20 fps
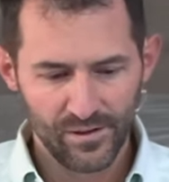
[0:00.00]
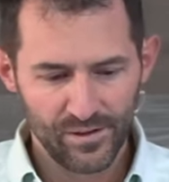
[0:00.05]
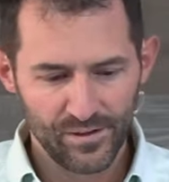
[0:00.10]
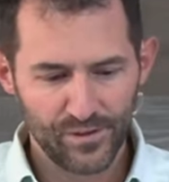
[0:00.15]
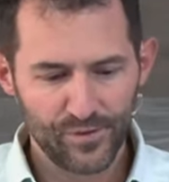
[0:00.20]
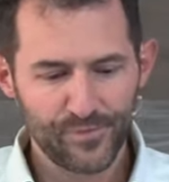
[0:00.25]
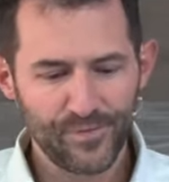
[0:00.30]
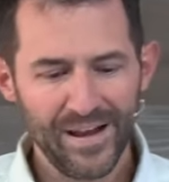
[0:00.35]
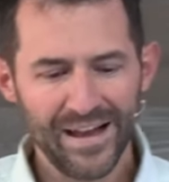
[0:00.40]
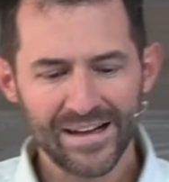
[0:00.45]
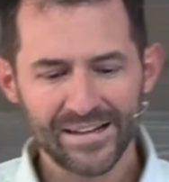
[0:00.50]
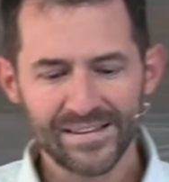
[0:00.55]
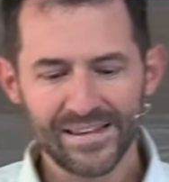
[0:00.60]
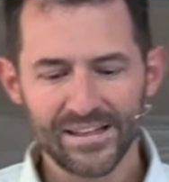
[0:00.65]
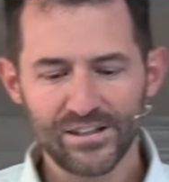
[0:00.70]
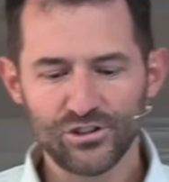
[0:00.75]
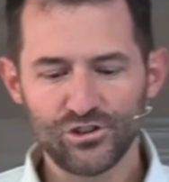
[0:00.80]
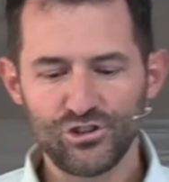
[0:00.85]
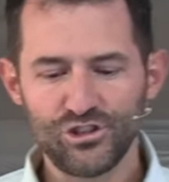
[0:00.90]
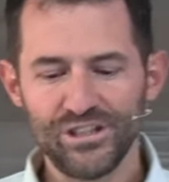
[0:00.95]
The fact
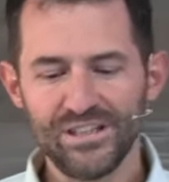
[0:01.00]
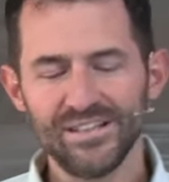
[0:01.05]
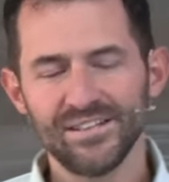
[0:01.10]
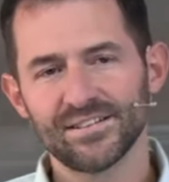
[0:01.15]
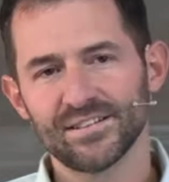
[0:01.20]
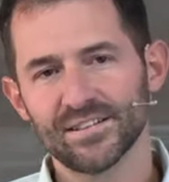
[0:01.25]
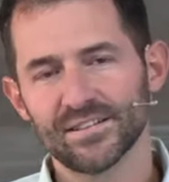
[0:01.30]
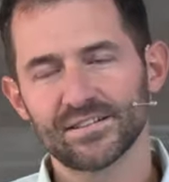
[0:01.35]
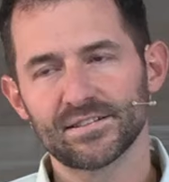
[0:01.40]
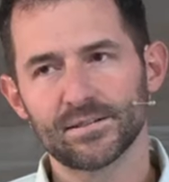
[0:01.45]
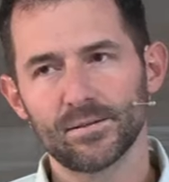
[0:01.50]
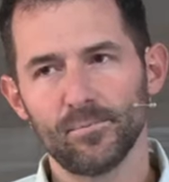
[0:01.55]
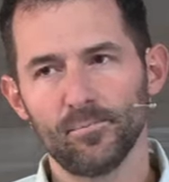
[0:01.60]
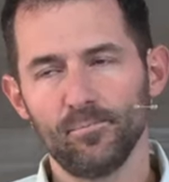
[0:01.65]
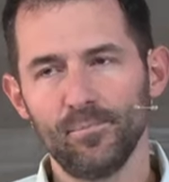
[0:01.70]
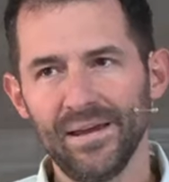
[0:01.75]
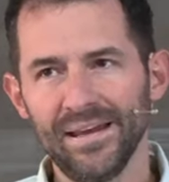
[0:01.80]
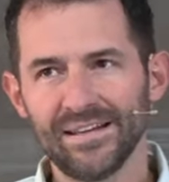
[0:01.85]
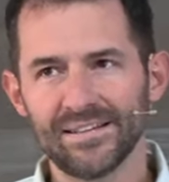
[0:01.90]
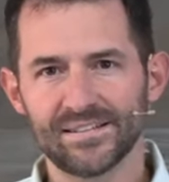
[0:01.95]
that Jesus
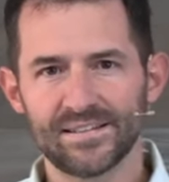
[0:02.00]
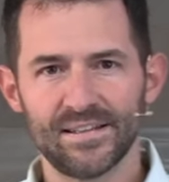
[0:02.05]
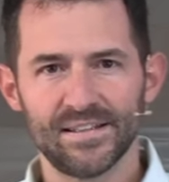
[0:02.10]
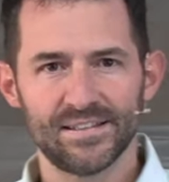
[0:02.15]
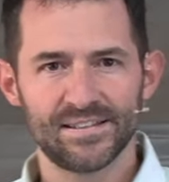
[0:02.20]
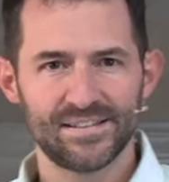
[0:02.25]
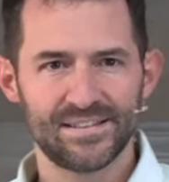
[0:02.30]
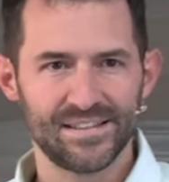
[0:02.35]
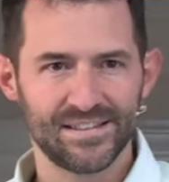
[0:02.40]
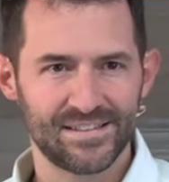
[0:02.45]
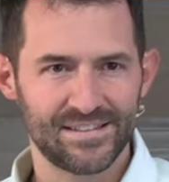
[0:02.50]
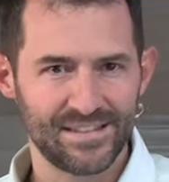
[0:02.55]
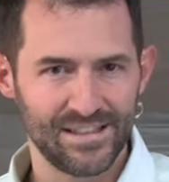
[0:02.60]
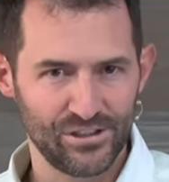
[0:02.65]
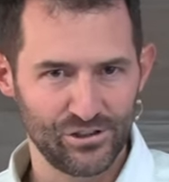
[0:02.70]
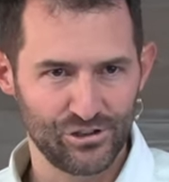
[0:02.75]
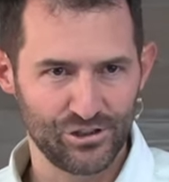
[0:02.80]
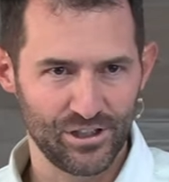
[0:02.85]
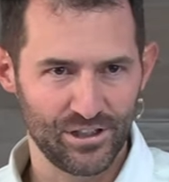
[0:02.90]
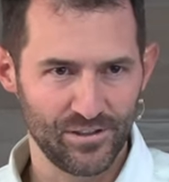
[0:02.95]
makes this
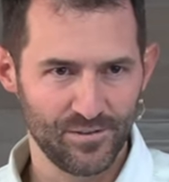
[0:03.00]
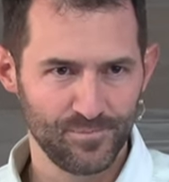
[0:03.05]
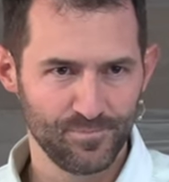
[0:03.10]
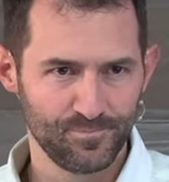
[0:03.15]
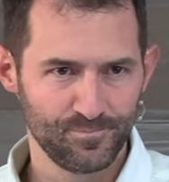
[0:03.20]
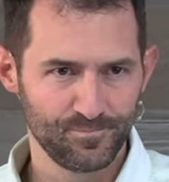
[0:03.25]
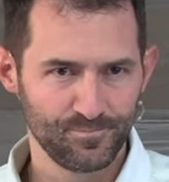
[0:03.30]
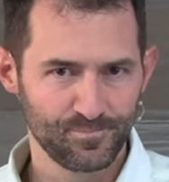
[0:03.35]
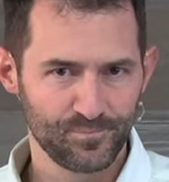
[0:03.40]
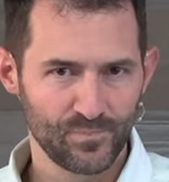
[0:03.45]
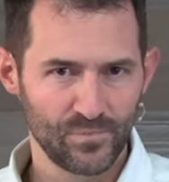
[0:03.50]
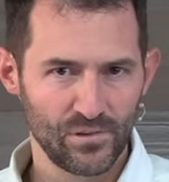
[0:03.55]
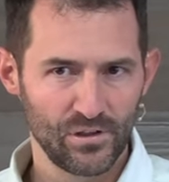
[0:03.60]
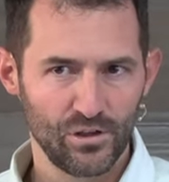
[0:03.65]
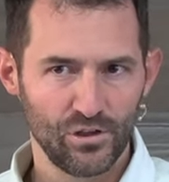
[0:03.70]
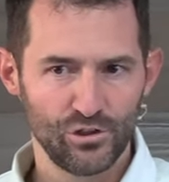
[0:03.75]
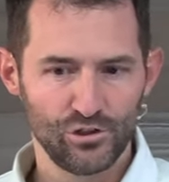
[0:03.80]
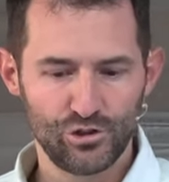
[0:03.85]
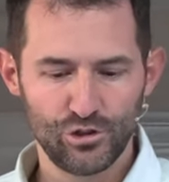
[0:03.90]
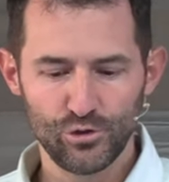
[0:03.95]
decision
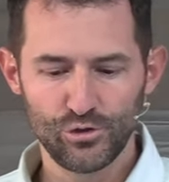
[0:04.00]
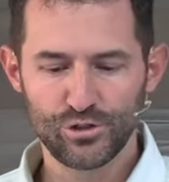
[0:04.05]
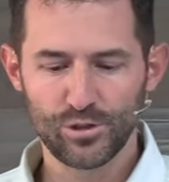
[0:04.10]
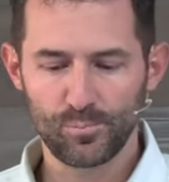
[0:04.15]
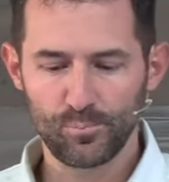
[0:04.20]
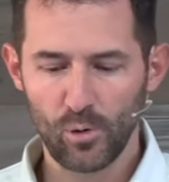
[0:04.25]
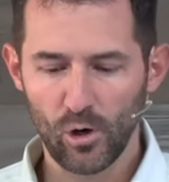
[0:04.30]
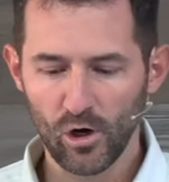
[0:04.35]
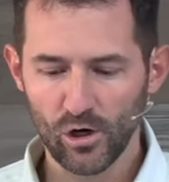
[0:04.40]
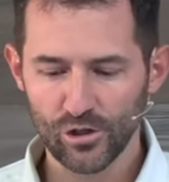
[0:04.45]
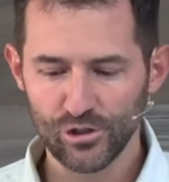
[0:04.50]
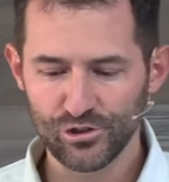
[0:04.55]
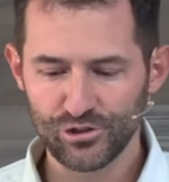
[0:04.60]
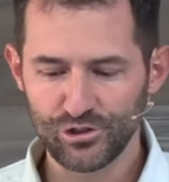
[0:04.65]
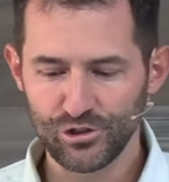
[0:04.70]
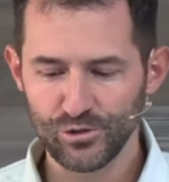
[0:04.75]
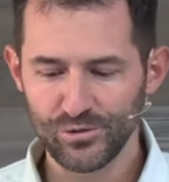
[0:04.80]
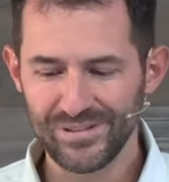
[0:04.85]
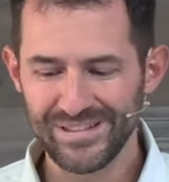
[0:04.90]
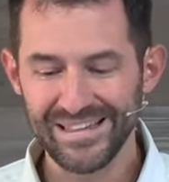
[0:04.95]
to depart
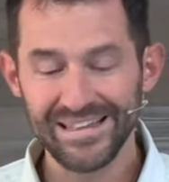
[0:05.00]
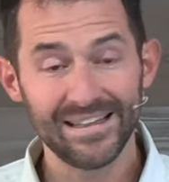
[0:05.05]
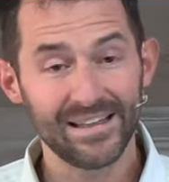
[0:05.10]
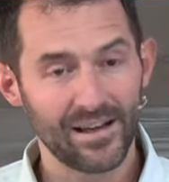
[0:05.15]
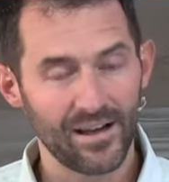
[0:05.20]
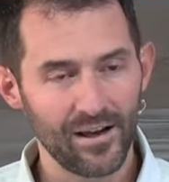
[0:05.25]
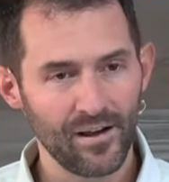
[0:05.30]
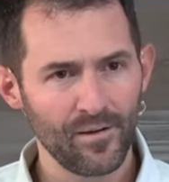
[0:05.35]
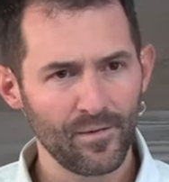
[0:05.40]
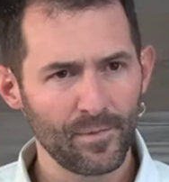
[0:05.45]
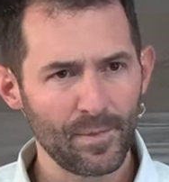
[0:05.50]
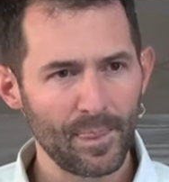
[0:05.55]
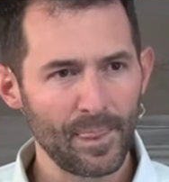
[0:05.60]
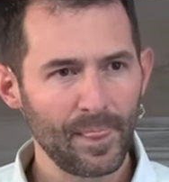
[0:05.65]
Judea